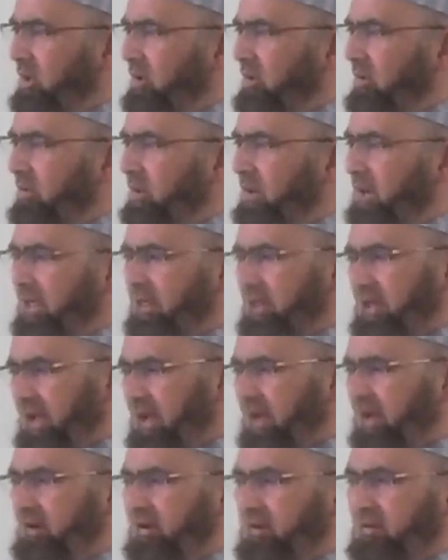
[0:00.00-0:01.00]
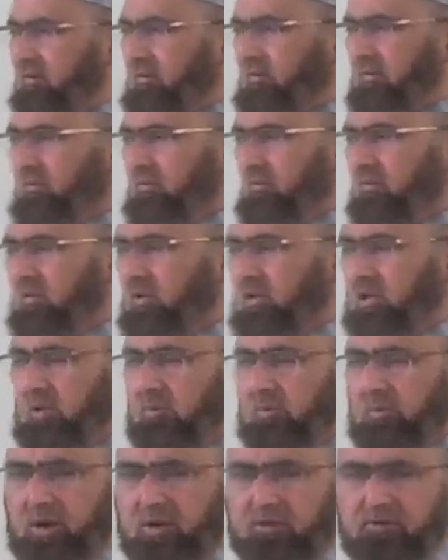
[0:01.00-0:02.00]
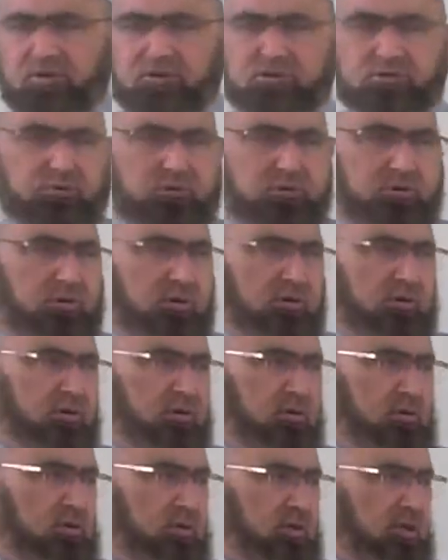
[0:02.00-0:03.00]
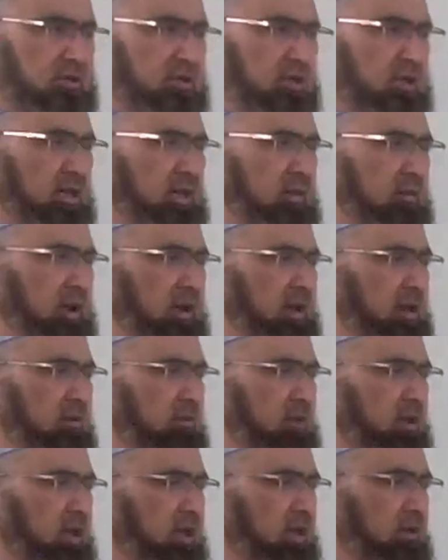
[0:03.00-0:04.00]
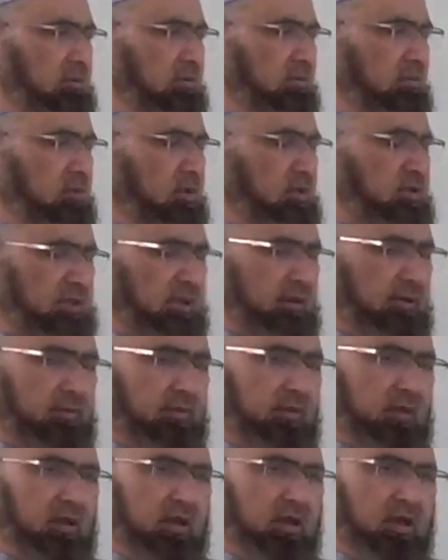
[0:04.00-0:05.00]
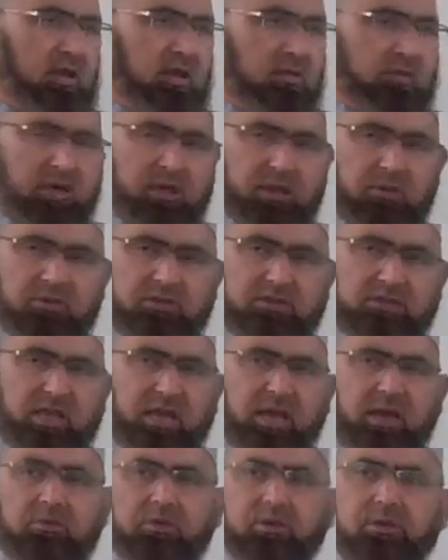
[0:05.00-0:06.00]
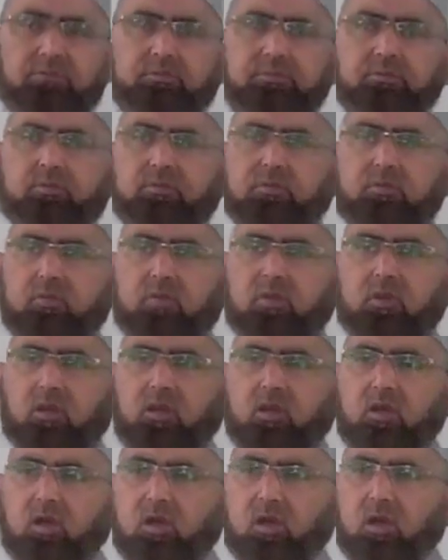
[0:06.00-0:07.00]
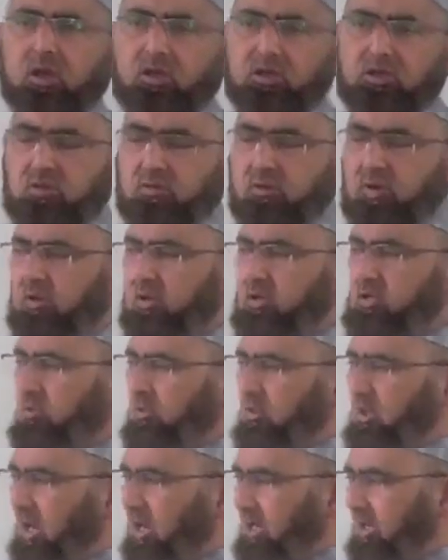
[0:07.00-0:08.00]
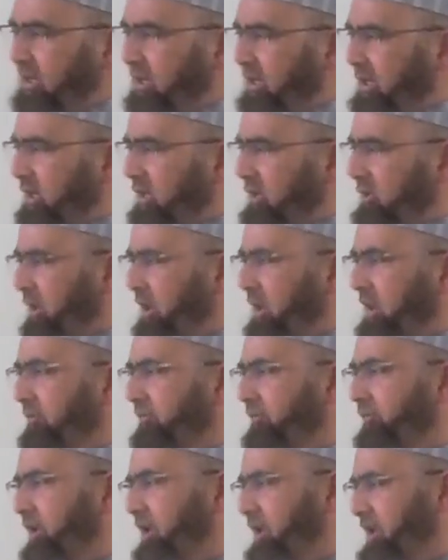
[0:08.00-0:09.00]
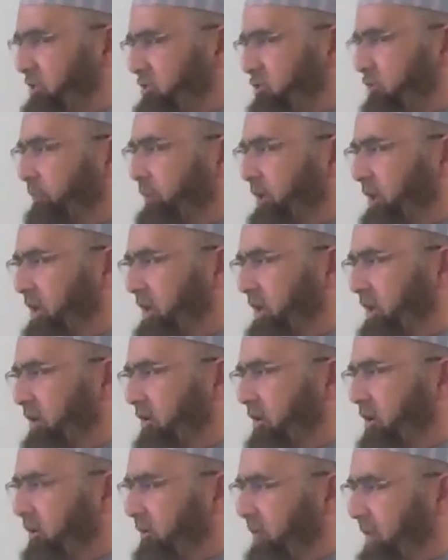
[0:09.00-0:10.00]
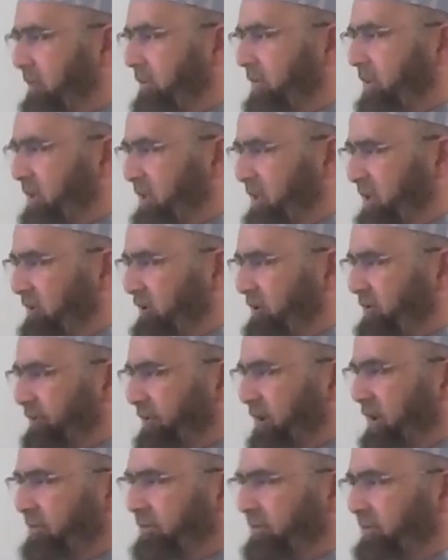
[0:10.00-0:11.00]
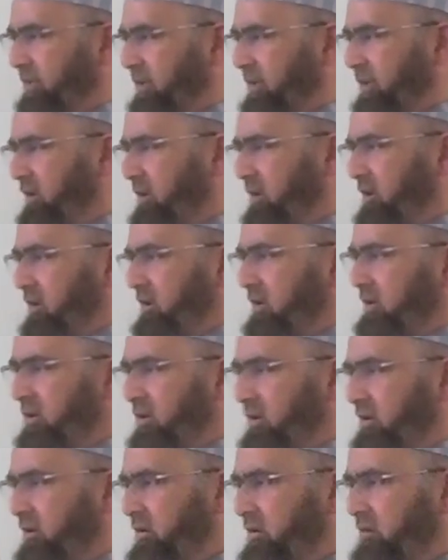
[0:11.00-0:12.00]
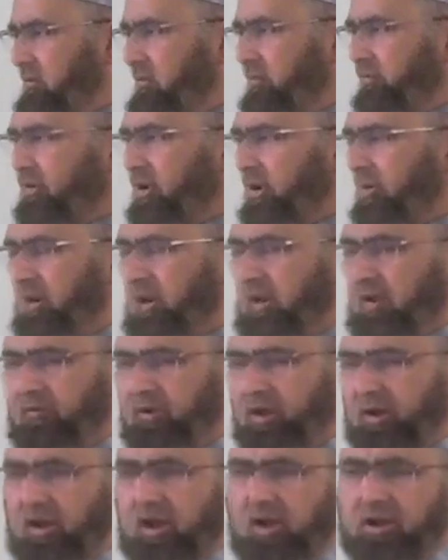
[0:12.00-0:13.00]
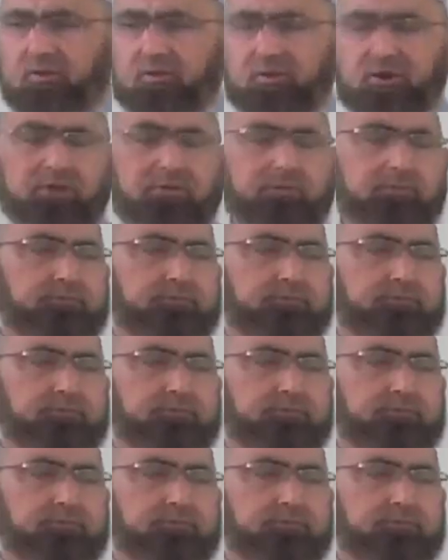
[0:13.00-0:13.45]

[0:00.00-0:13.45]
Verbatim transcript: but at the end he met Rasul and he became Muslim. He became a Sahabi. So when Rasulullah turned to him for his opinion, now remember he was from a different country.